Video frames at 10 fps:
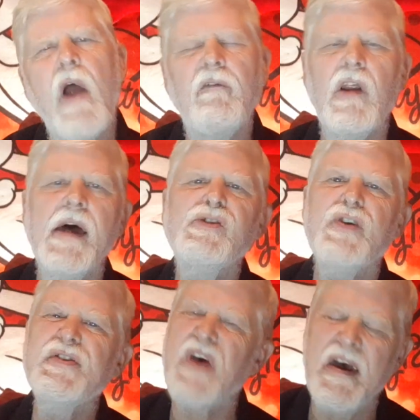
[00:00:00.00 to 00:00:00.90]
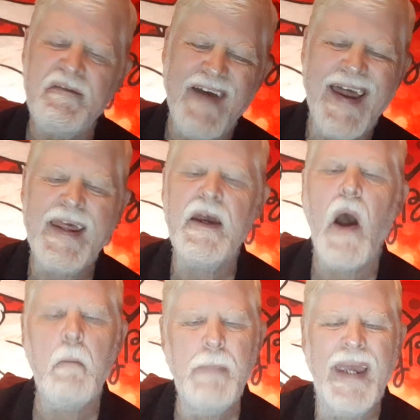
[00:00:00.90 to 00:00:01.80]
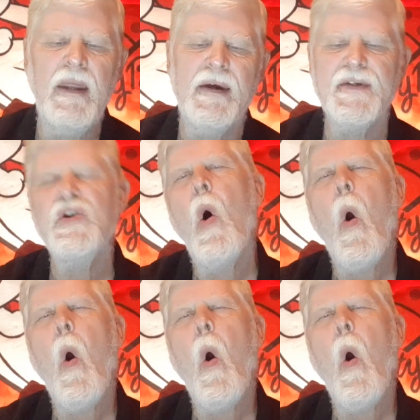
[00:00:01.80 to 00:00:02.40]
revelations if any obedience